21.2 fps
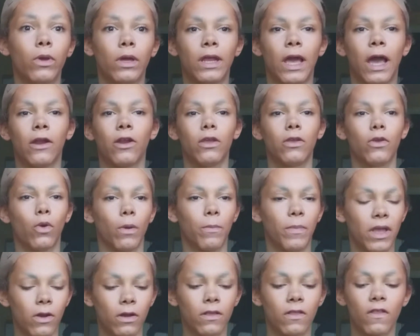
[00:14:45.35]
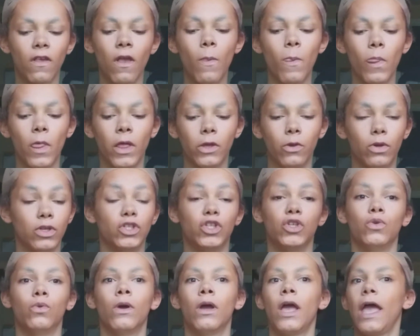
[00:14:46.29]
You can edit your appearance, you
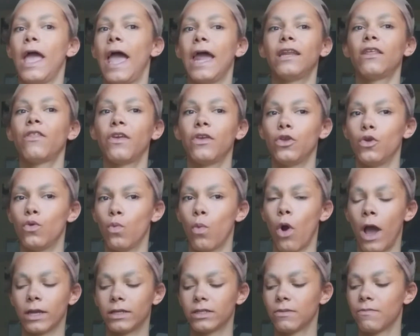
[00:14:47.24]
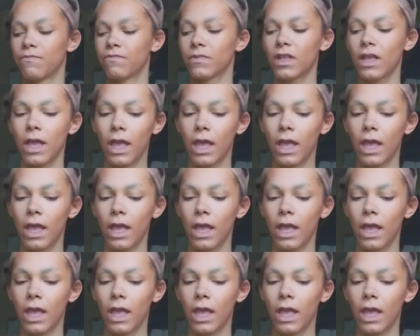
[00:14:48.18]
can do anything you want.